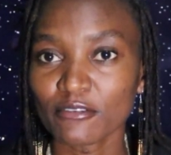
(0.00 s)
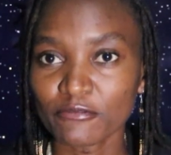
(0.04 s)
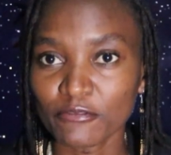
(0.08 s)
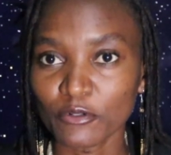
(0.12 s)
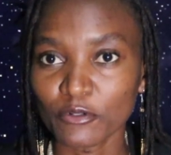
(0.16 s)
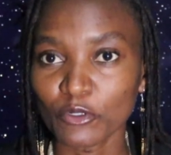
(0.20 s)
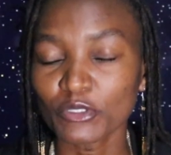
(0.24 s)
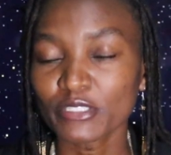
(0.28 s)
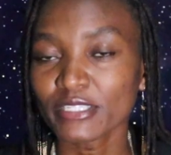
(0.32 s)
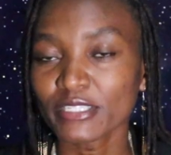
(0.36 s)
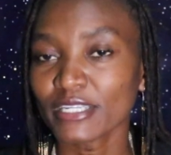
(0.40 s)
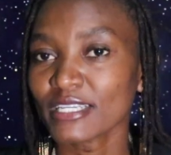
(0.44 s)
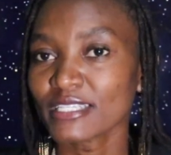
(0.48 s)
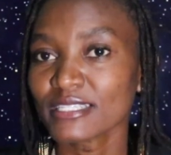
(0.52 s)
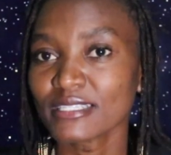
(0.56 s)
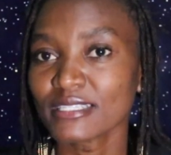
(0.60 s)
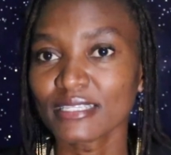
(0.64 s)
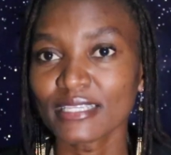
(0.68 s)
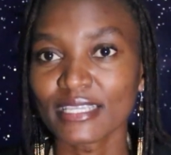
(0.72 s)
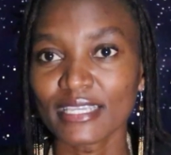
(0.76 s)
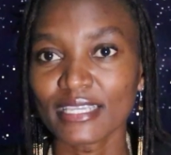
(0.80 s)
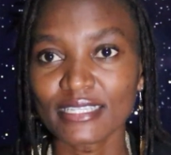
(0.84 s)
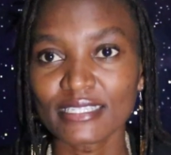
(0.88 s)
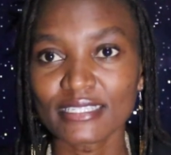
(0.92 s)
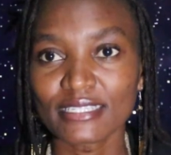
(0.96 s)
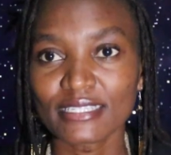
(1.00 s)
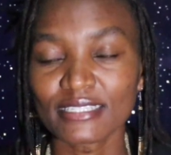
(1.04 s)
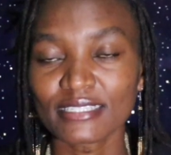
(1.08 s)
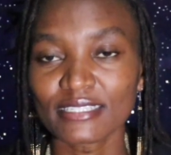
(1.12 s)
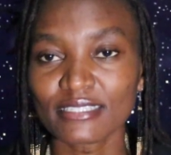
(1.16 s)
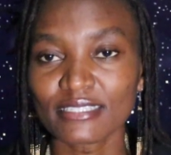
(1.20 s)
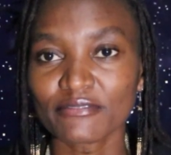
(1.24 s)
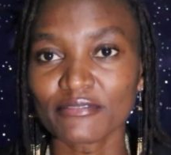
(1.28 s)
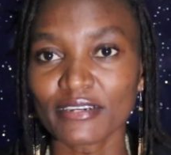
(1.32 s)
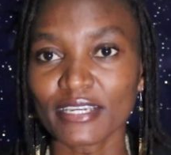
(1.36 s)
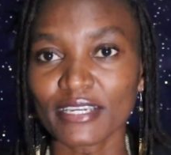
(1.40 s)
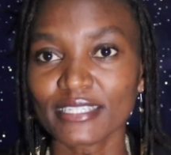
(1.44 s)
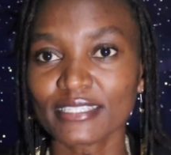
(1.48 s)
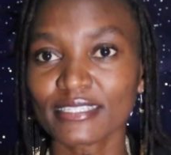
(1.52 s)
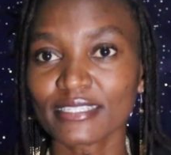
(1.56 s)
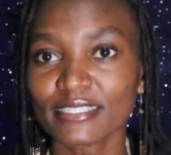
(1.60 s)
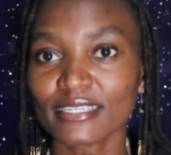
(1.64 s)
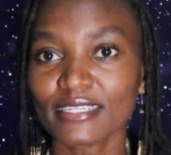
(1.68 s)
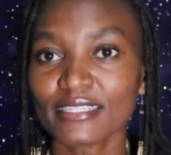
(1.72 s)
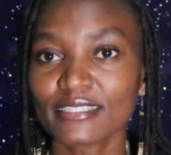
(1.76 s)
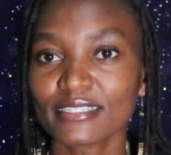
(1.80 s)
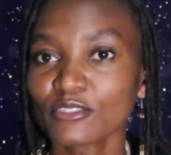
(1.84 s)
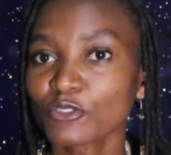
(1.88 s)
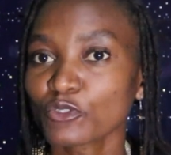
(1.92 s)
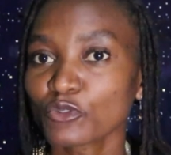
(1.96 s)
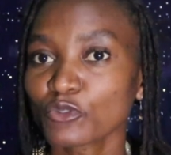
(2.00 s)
voters getting divided